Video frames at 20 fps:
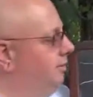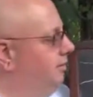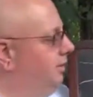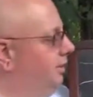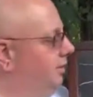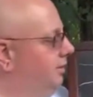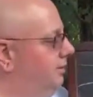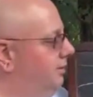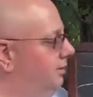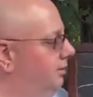
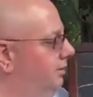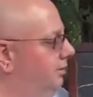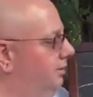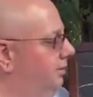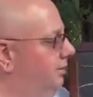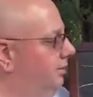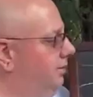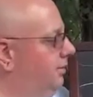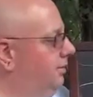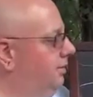that
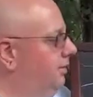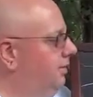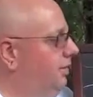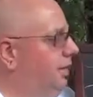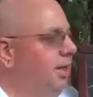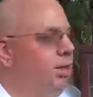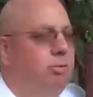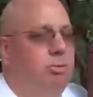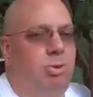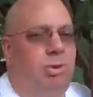
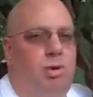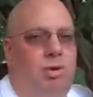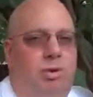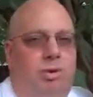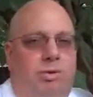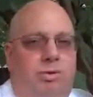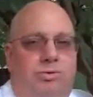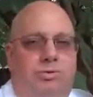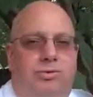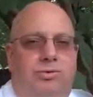unlike
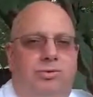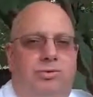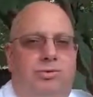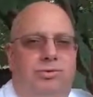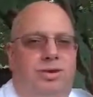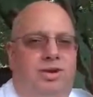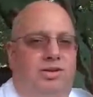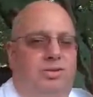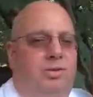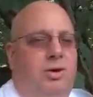
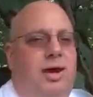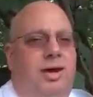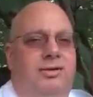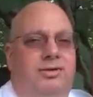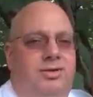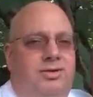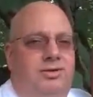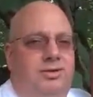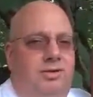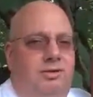poles
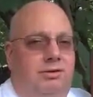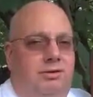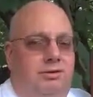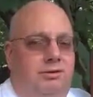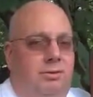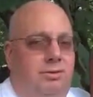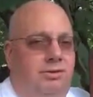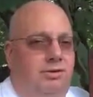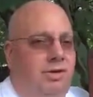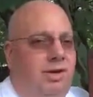attract each other.
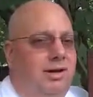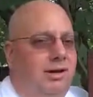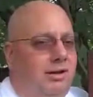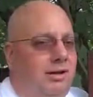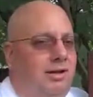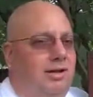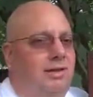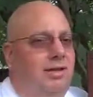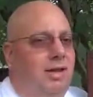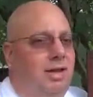Well, they're
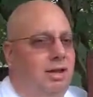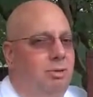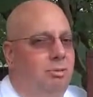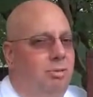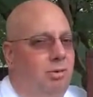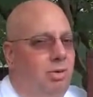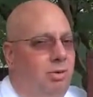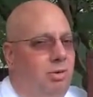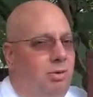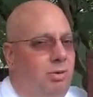not
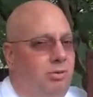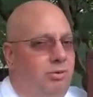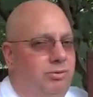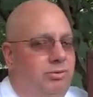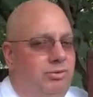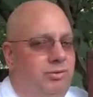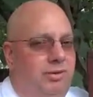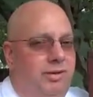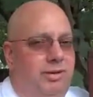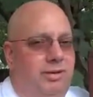unlike
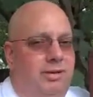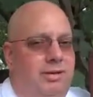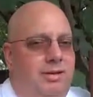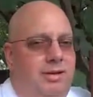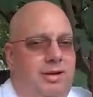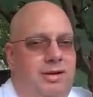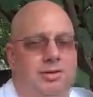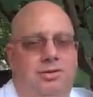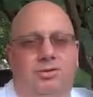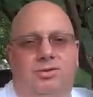poles,
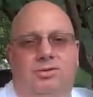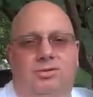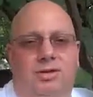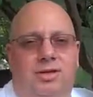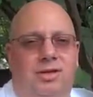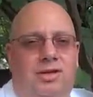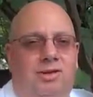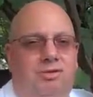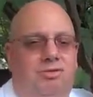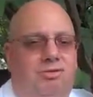and they're
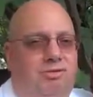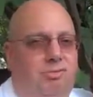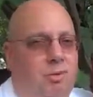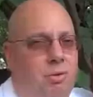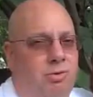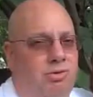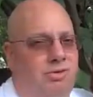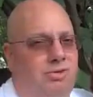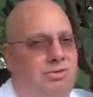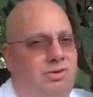seeking
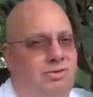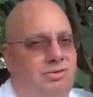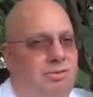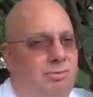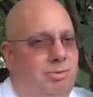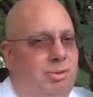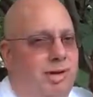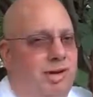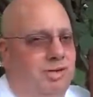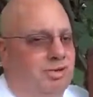force
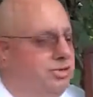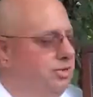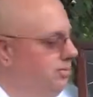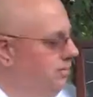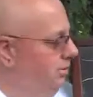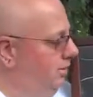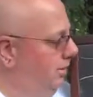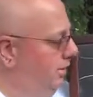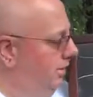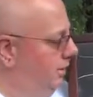
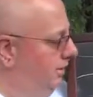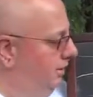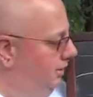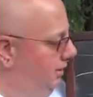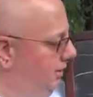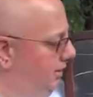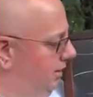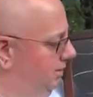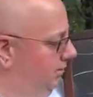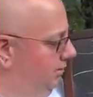dissipation.
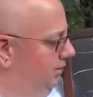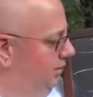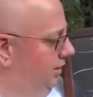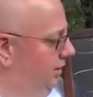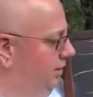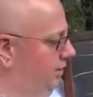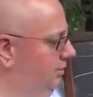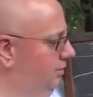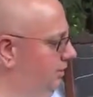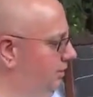Now, if you
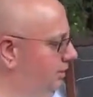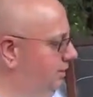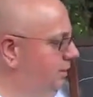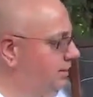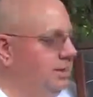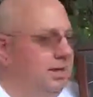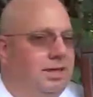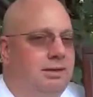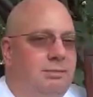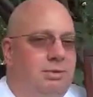take a look at
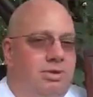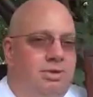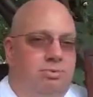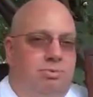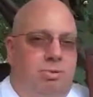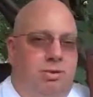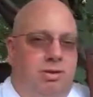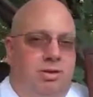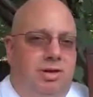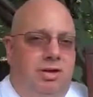the
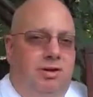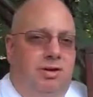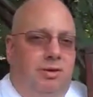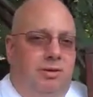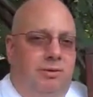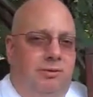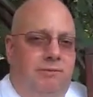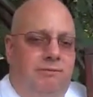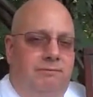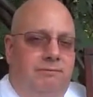image
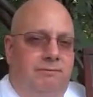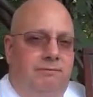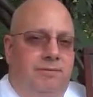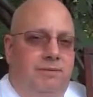below,